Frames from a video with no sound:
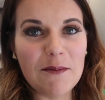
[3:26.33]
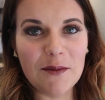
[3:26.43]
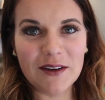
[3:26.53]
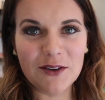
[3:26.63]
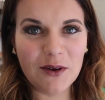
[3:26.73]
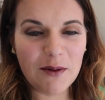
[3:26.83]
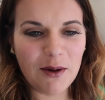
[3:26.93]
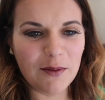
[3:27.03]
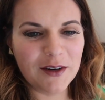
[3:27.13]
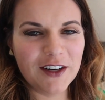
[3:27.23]
I'm about to go get
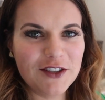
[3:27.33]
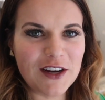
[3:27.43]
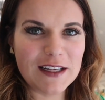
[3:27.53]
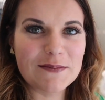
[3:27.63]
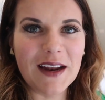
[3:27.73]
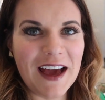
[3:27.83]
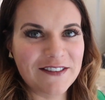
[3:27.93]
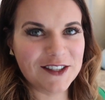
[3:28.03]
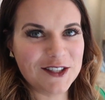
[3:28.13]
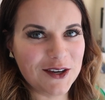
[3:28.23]
Palmer in her dress, but I
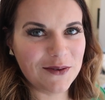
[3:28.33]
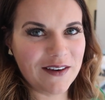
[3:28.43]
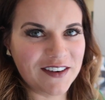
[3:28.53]
have to show you